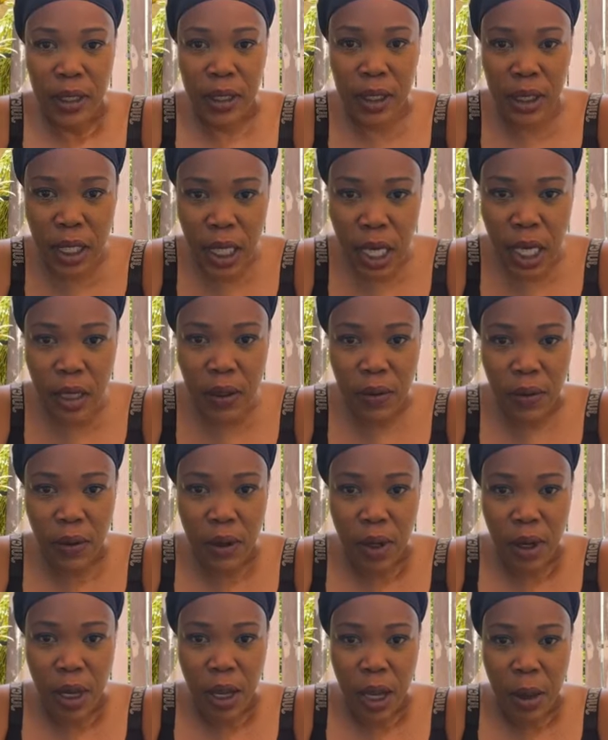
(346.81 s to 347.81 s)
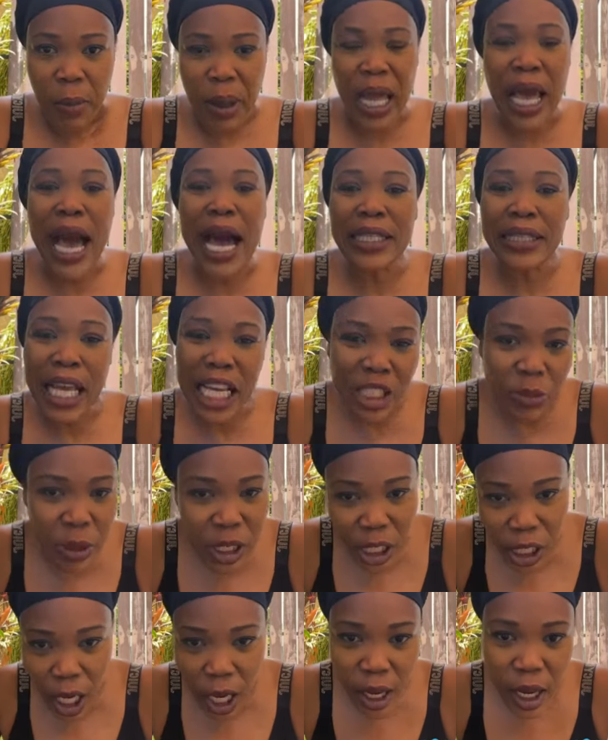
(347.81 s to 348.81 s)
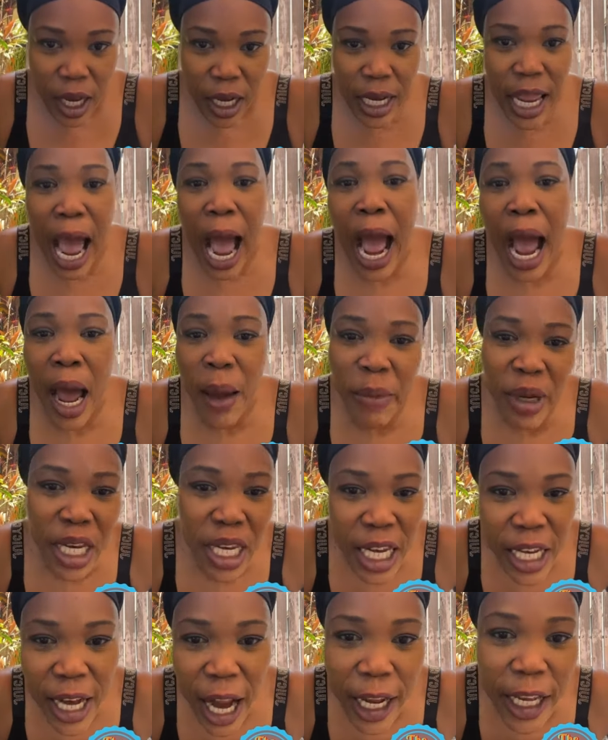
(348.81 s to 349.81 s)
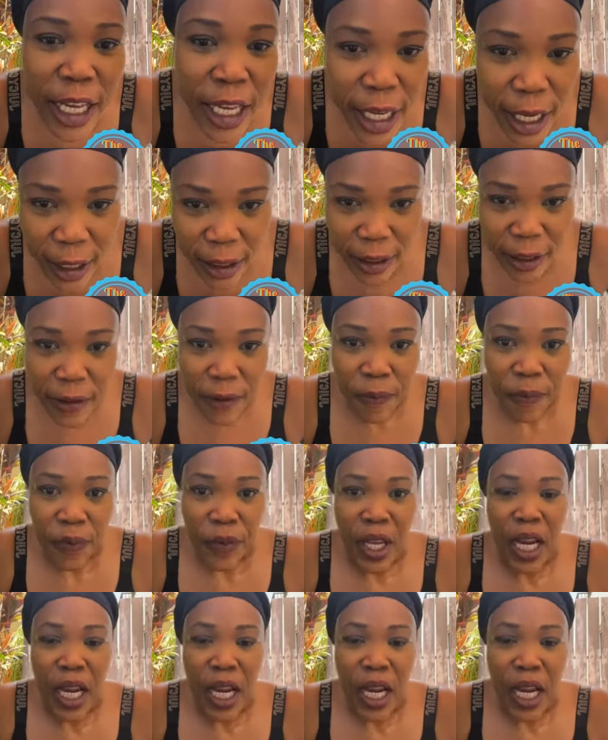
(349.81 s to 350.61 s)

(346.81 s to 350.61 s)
See. Because as me say, the army need a gate.